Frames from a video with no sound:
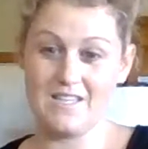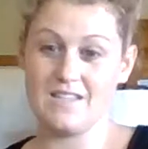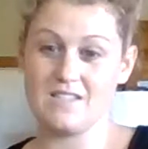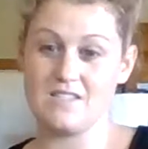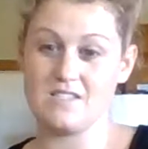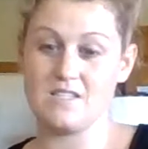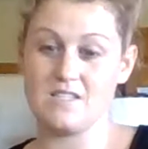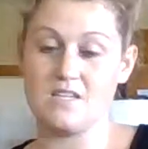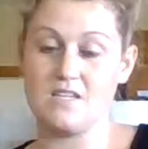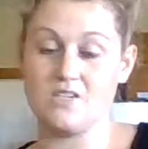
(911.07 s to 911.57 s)

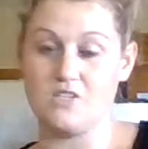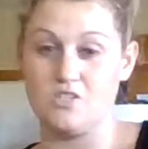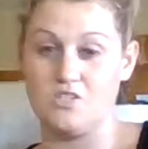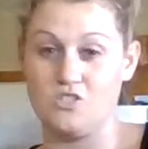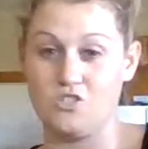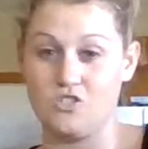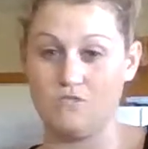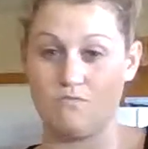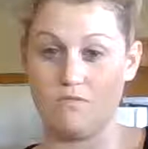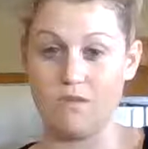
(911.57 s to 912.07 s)
This thing can
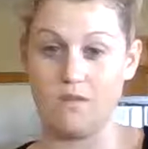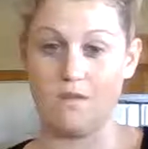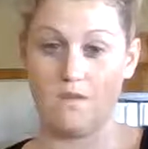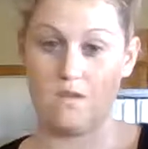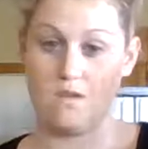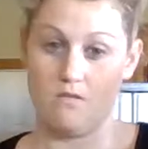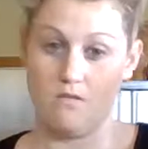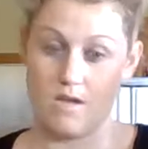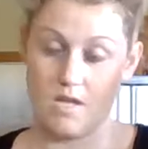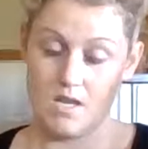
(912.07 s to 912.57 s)
just really
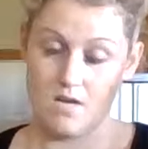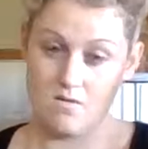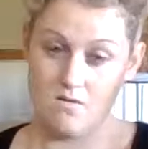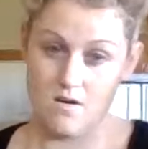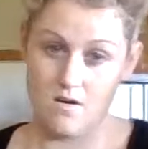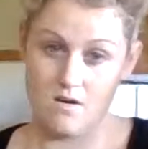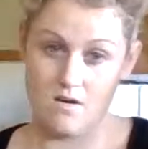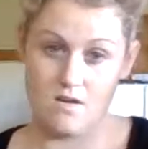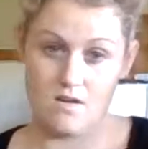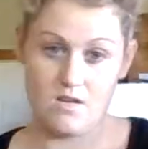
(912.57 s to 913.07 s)
go
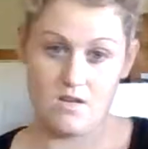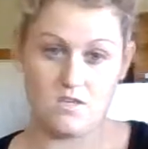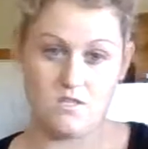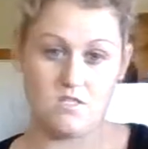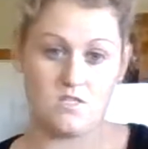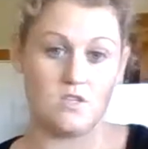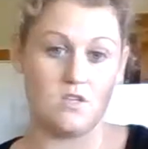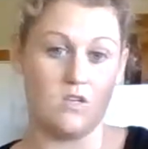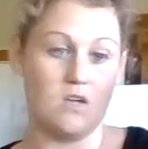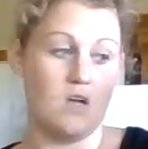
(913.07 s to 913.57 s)
anywhere, and
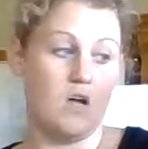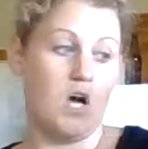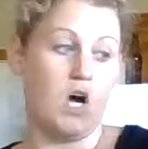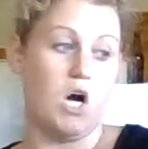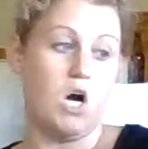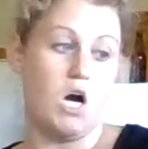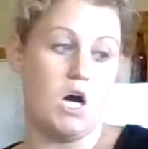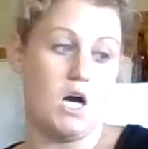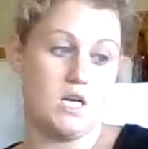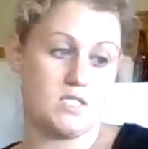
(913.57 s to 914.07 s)
it's
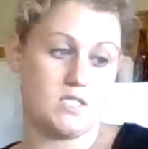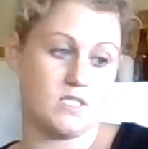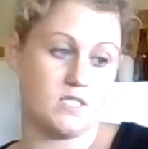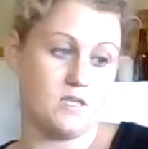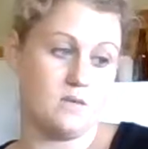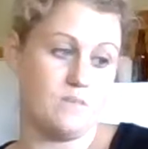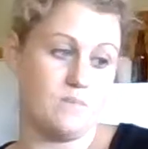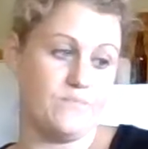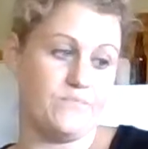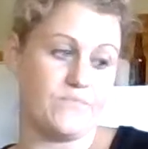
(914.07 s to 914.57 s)

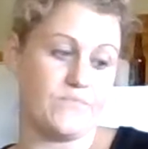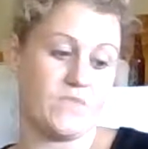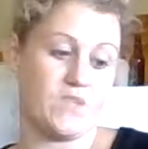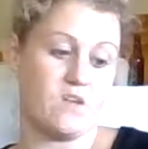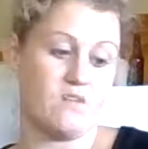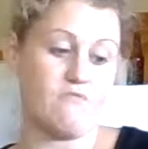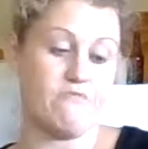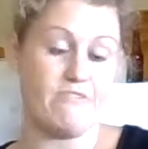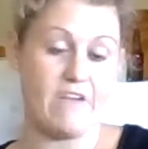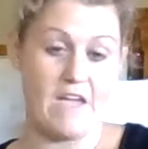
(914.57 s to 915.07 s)
awesome.
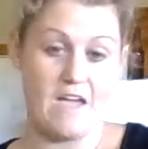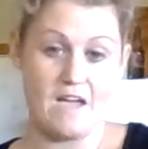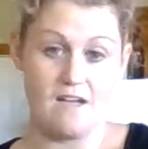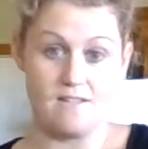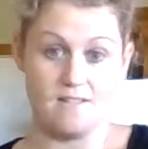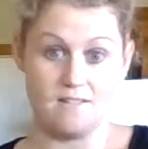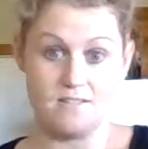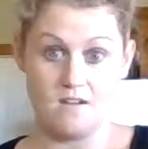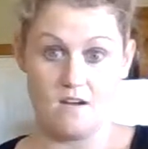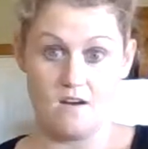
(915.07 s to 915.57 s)

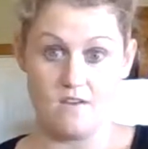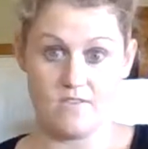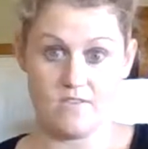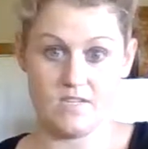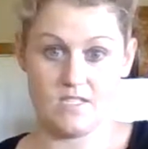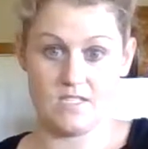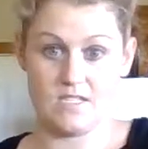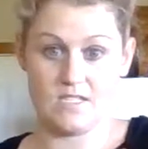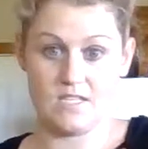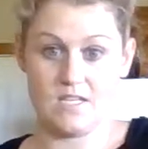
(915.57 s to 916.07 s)
Fans,
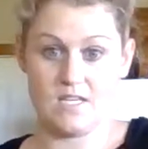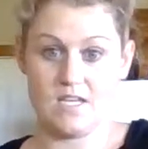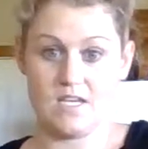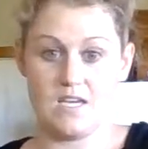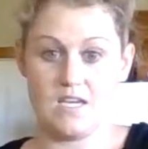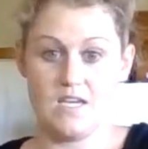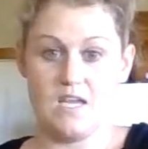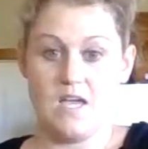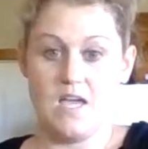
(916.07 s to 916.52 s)
obviously,